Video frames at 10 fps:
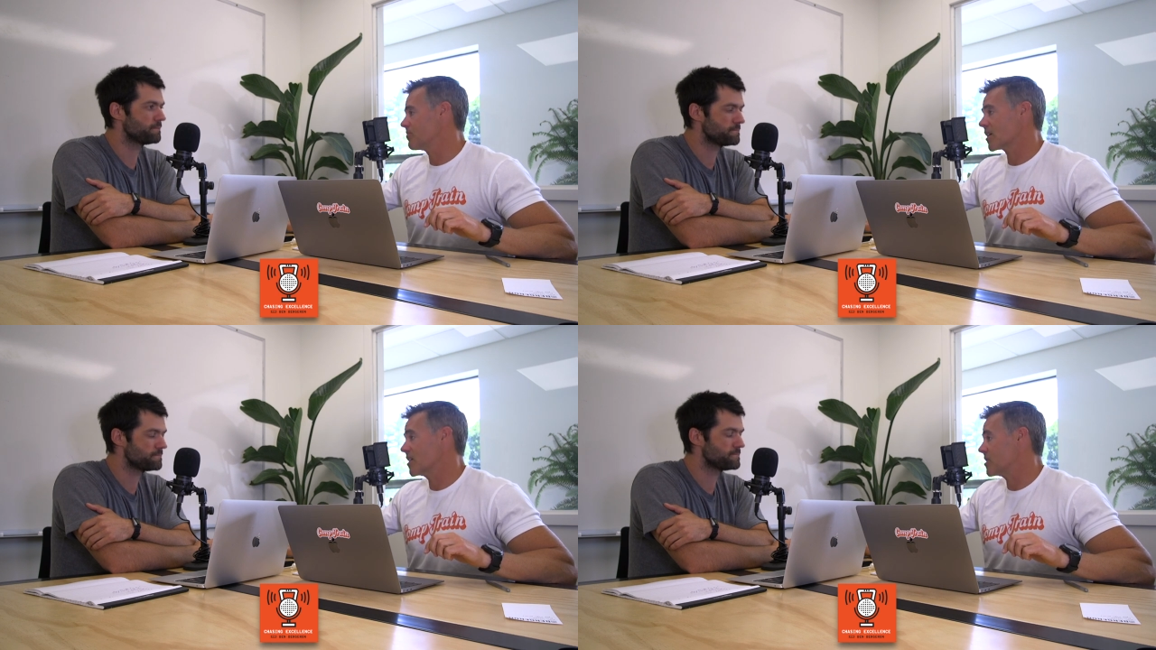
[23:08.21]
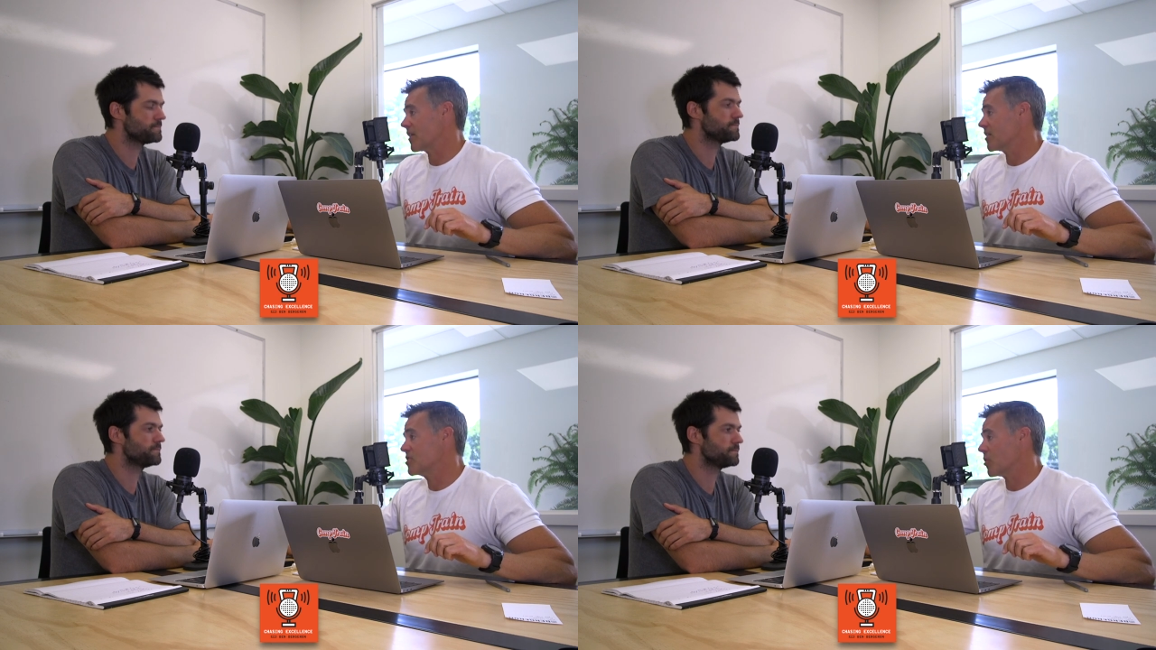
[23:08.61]
Speaker 1: because
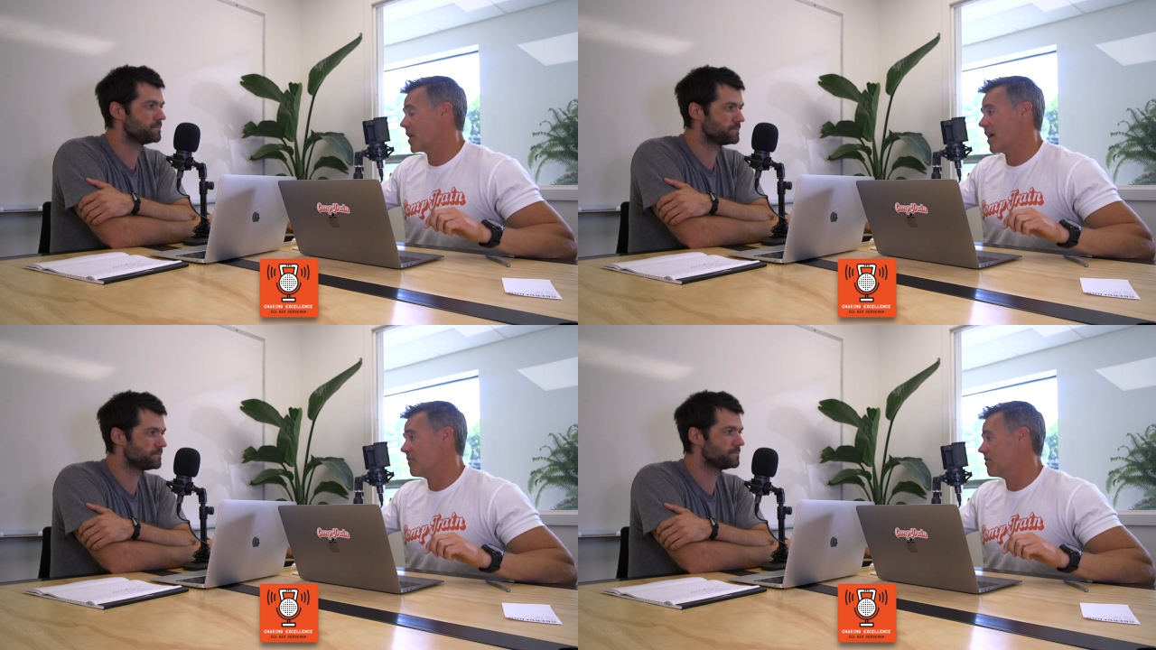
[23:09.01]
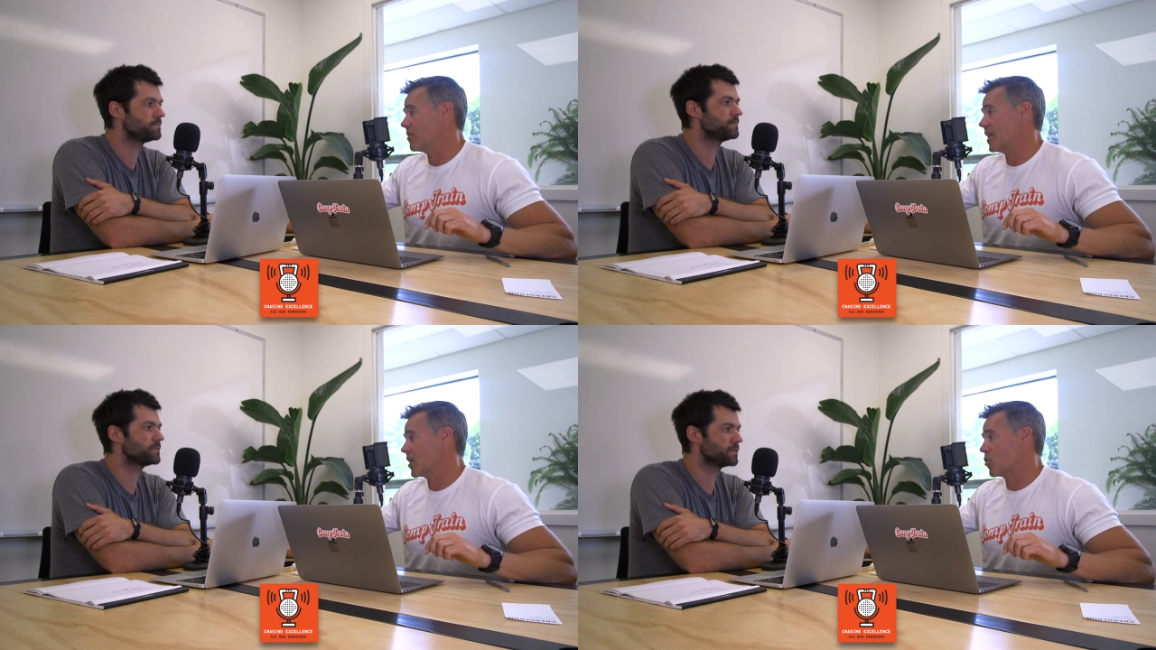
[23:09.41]
athletes don't
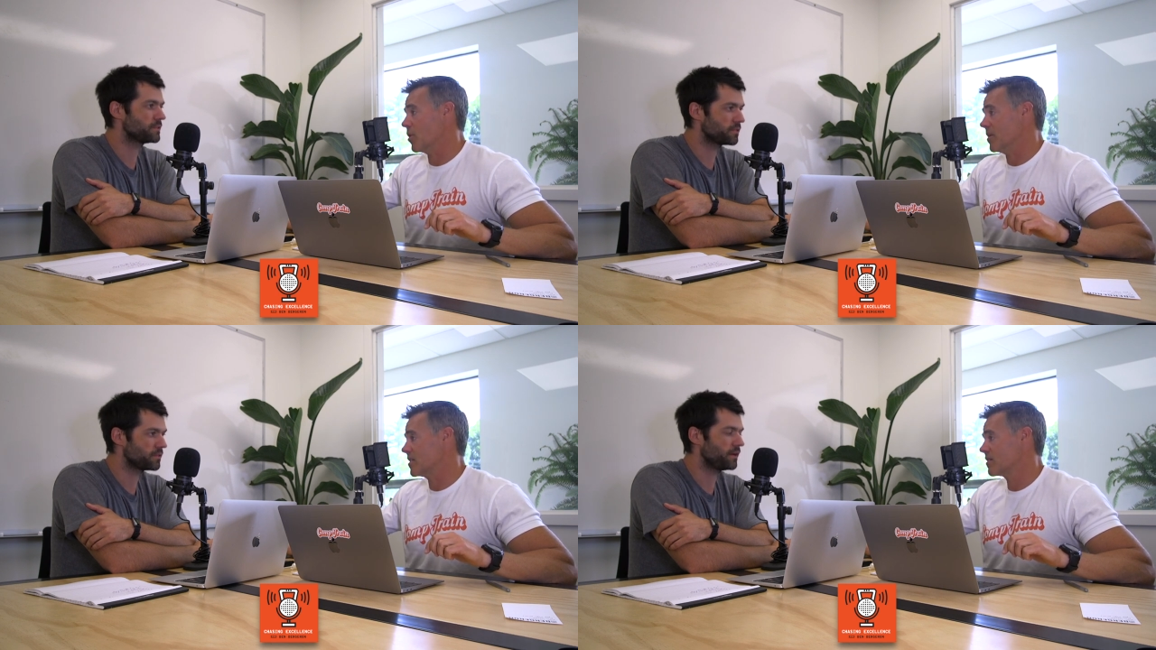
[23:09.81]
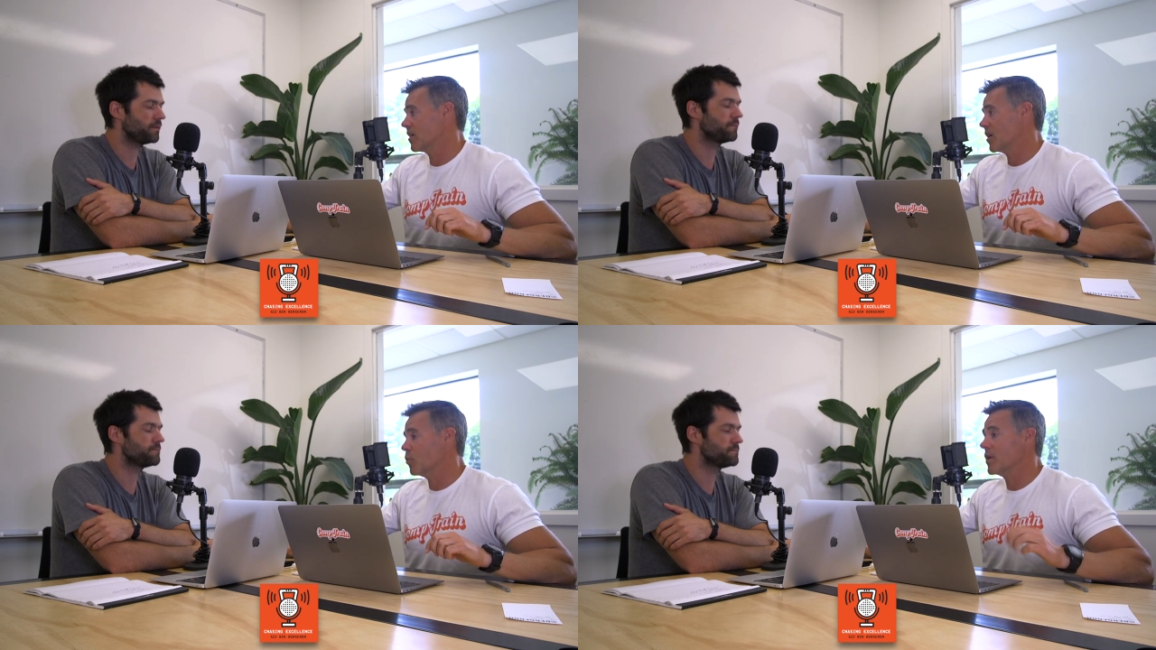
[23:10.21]
have that equipment. Yeah.
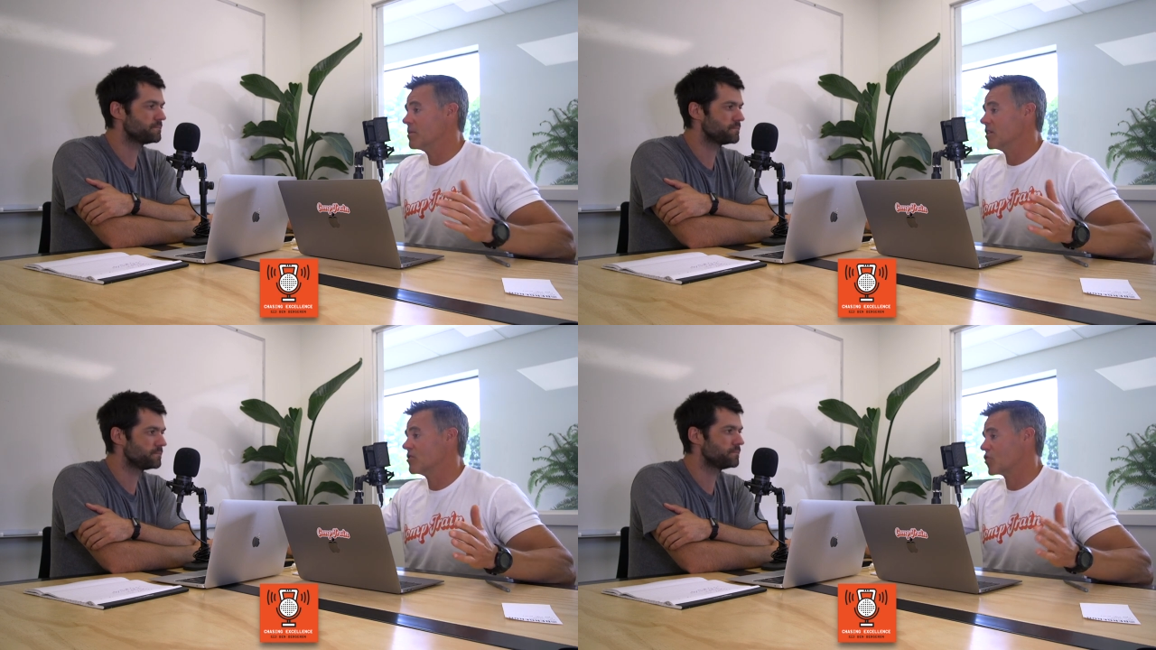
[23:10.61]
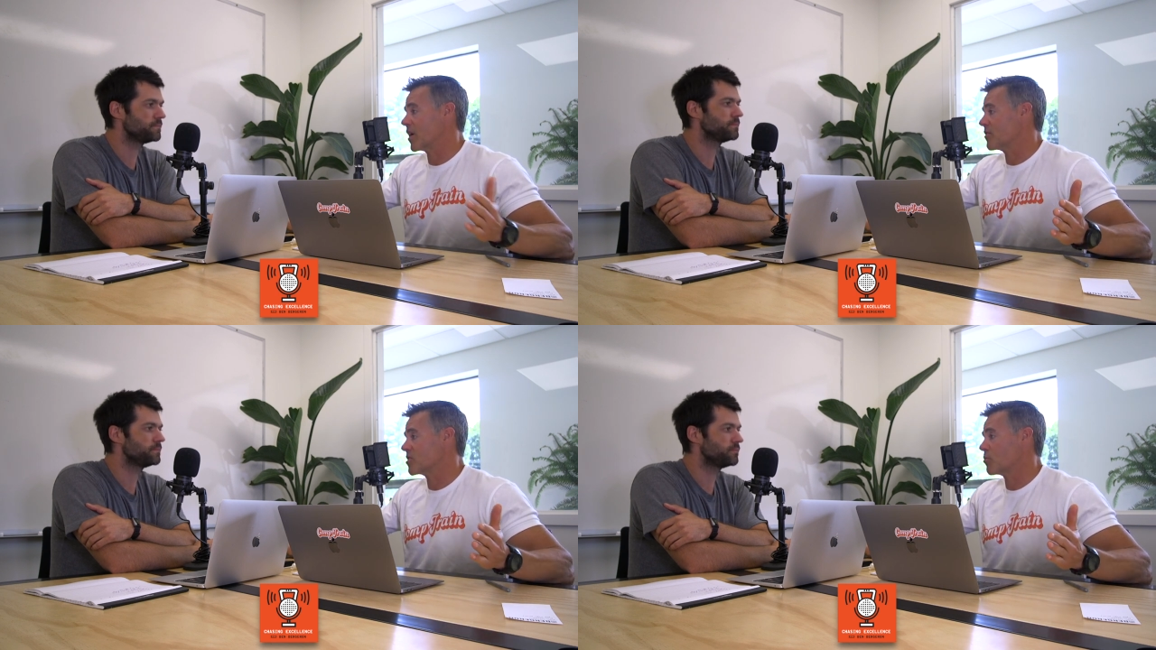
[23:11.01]
We've been
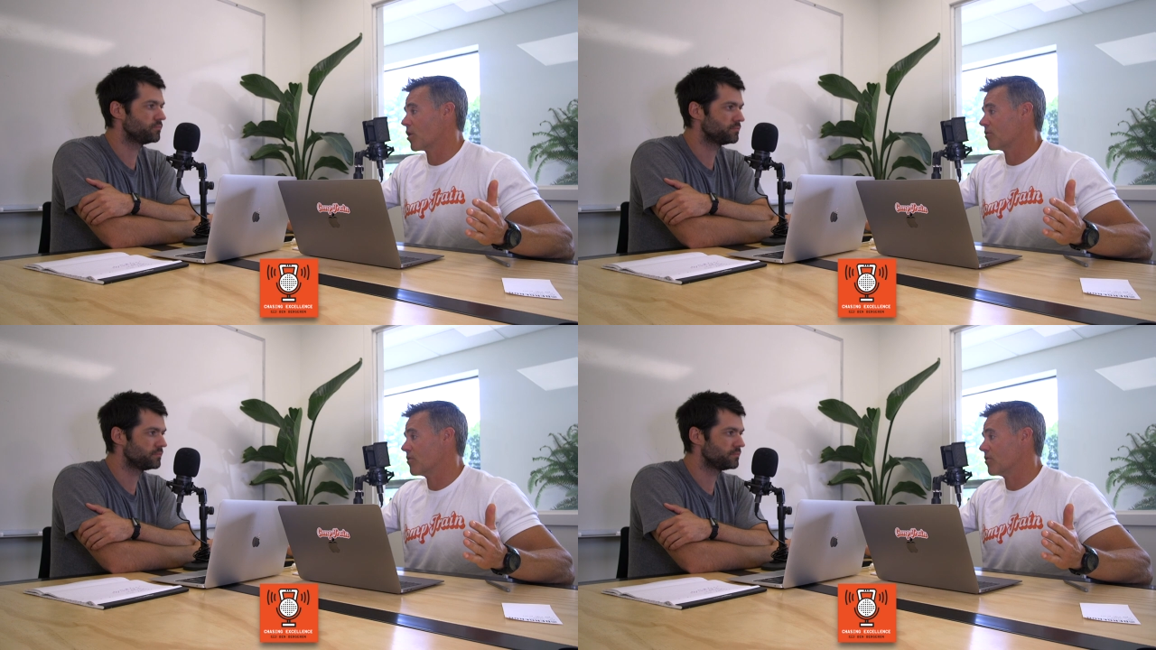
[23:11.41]
training for the sport for